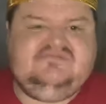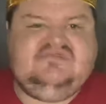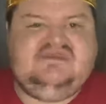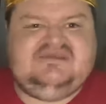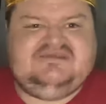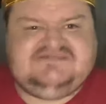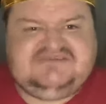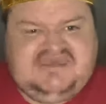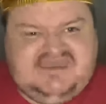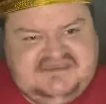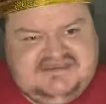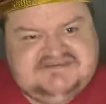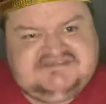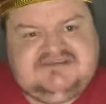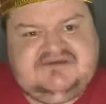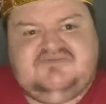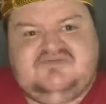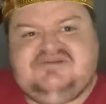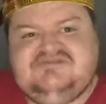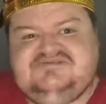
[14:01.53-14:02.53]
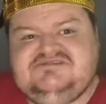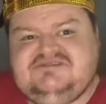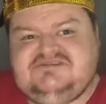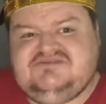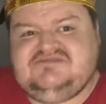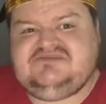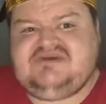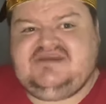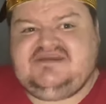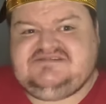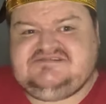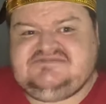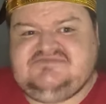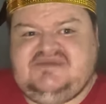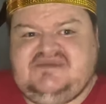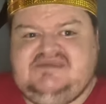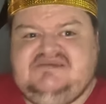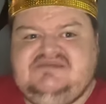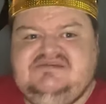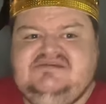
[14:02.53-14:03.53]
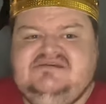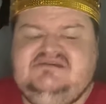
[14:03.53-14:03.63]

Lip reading: It takes someone to do that to me.